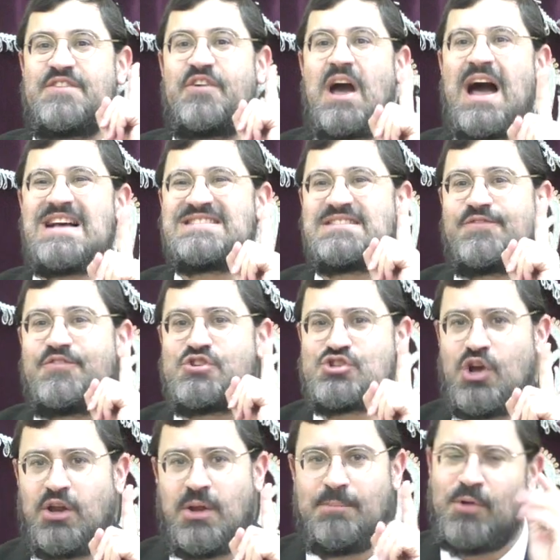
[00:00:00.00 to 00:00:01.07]
chas
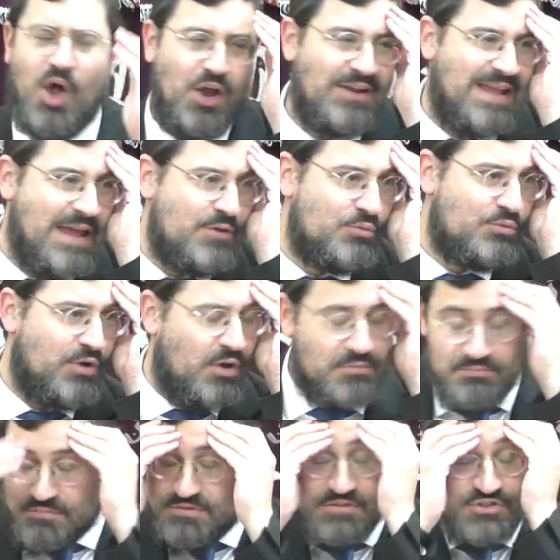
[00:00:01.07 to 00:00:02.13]
v'shalom, lo aleinu, lo
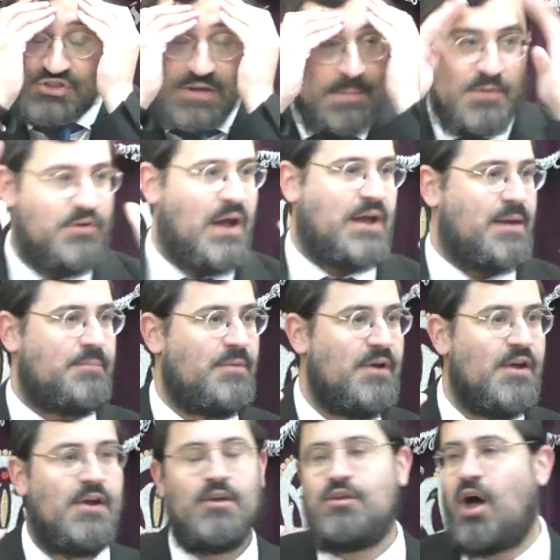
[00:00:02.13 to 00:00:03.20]
shem yirachim,
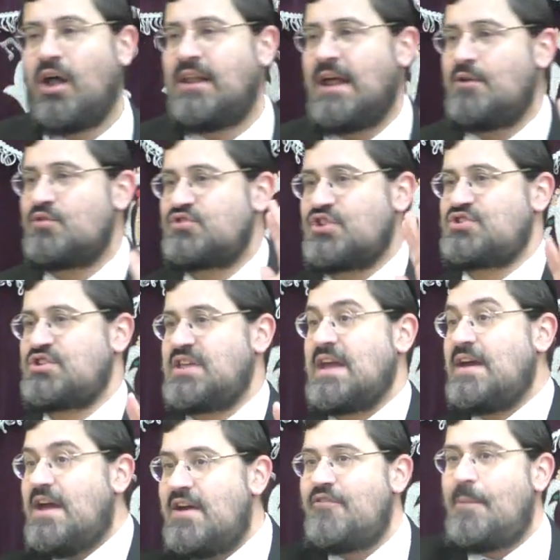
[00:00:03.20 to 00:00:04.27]
lo aleinu such a
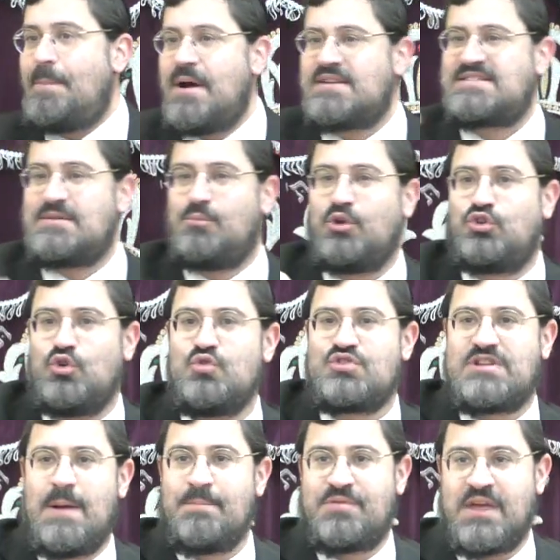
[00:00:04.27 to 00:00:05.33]
thing, if a person would do
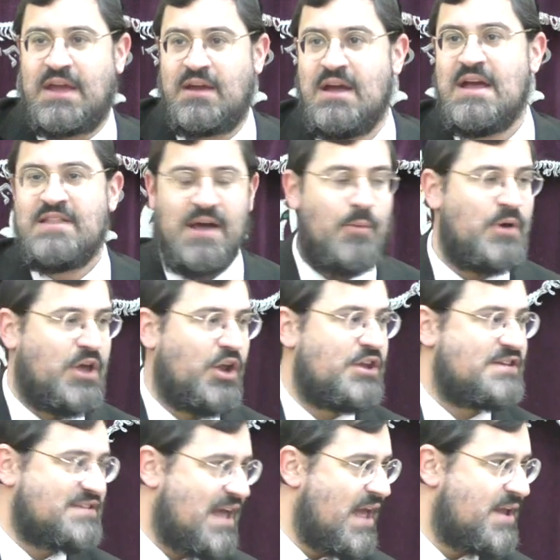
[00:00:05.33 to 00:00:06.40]
something that we're going to
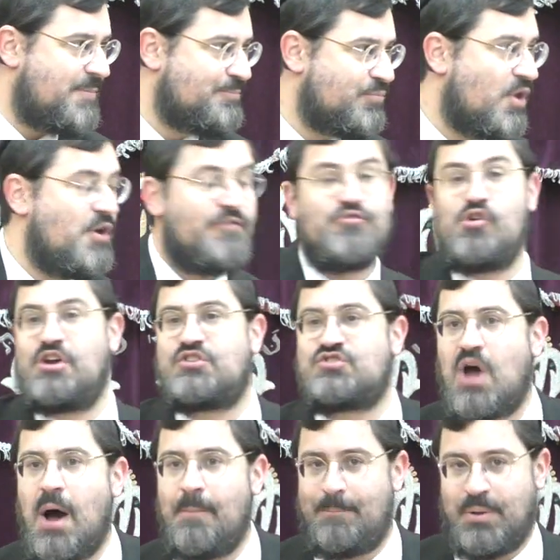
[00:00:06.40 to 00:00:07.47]
say, for
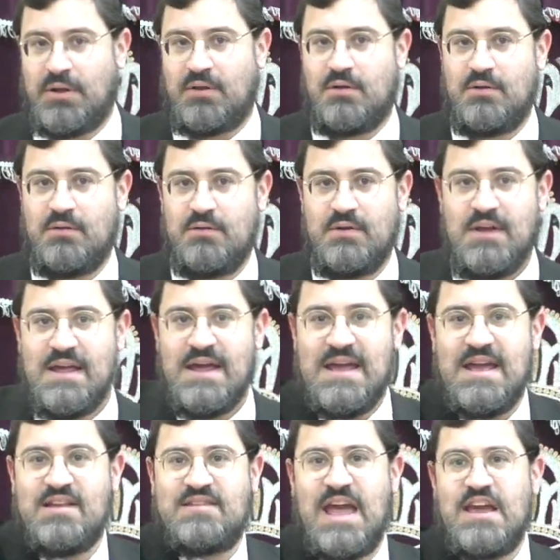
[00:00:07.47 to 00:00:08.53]
example,
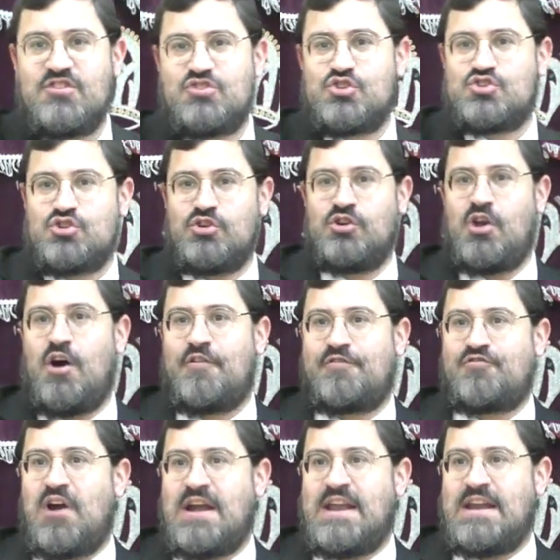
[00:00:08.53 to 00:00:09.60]
he takes the children off
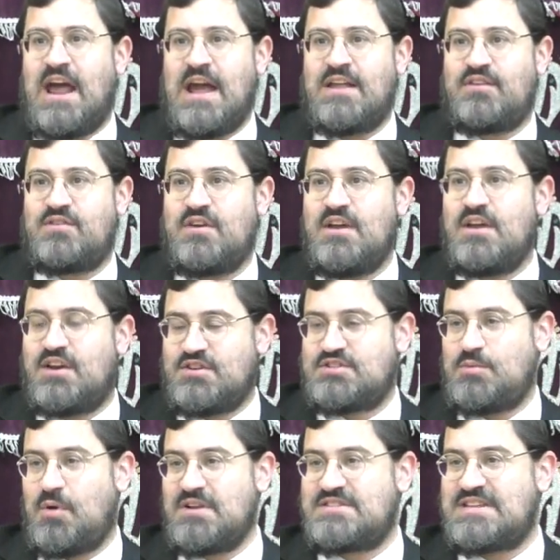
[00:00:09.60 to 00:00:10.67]
Friday night because he
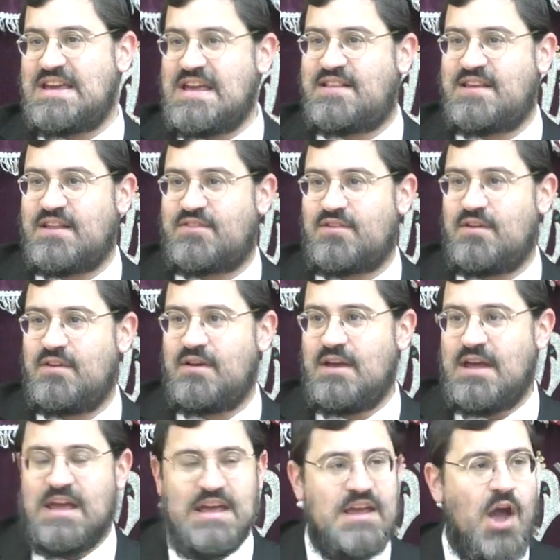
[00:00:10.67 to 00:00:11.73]
wants to eat it.
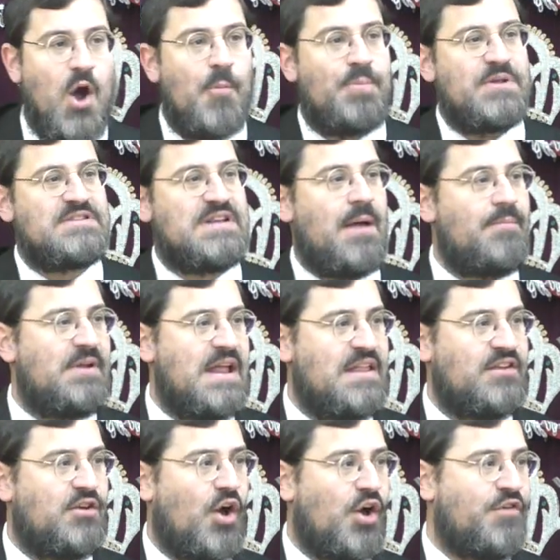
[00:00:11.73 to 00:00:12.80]
He opens up the lid
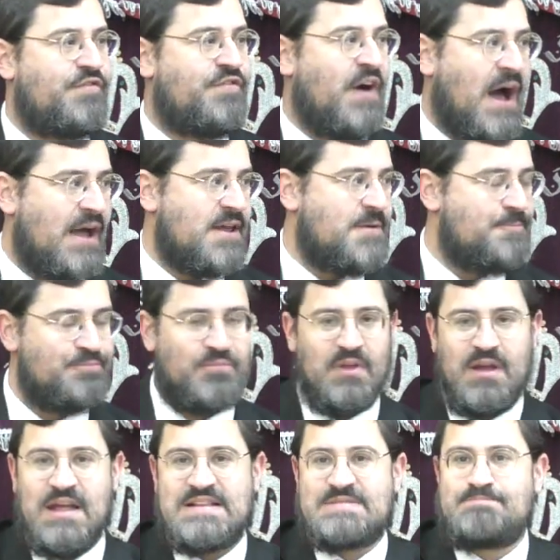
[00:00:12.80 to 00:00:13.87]
and oy vay,
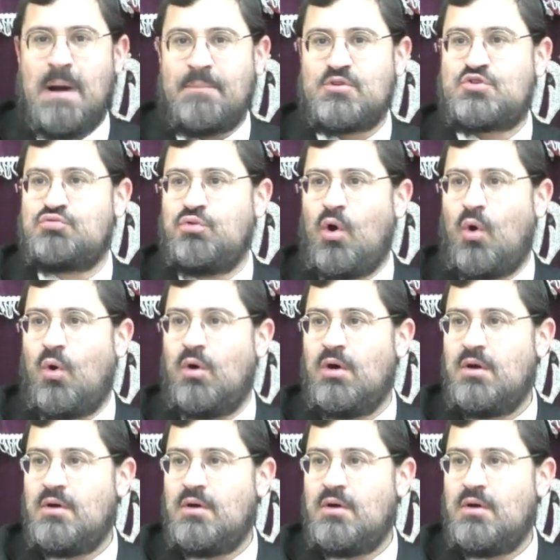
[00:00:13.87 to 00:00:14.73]
it's mamish raw.